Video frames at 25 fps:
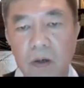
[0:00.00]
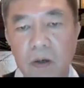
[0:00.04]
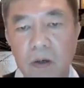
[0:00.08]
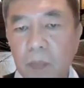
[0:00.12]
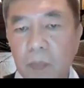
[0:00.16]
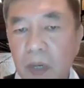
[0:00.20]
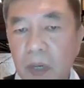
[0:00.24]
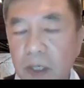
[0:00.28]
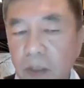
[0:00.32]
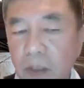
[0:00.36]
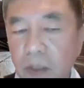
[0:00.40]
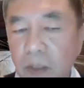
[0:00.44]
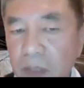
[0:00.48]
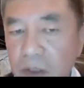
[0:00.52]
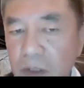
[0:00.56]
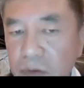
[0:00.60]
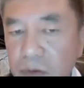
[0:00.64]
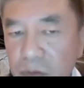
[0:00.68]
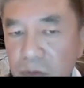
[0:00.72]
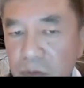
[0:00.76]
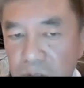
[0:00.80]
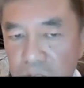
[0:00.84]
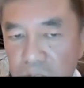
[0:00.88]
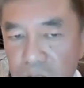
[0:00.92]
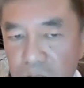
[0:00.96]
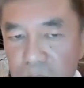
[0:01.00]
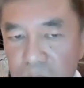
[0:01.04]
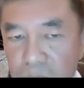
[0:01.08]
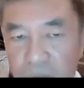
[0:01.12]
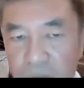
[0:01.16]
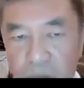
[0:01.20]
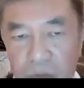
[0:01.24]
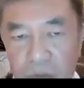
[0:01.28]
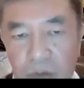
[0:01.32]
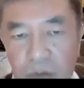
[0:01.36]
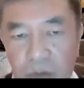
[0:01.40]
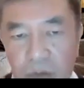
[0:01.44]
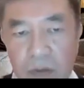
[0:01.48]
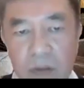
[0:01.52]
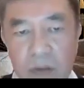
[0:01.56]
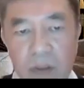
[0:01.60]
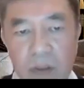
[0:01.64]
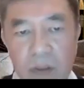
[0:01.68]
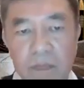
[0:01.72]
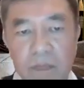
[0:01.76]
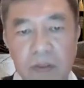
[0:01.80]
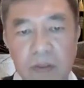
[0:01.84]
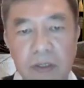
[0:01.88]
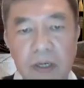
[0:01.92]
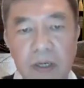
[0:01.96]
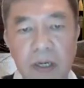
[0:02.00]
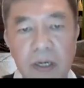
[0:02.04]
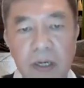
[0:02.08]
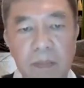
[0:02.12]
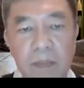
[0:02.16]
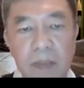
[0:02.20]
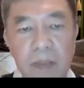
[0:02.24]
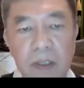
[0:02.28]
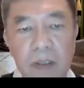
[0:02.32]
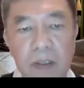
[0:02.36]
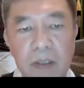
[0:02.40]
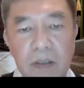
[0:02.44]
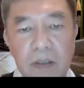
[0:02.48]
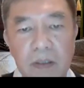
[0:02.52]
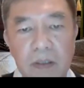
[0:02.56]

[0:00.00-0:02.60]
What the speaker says: mind-to-mind transmission of the Dharma,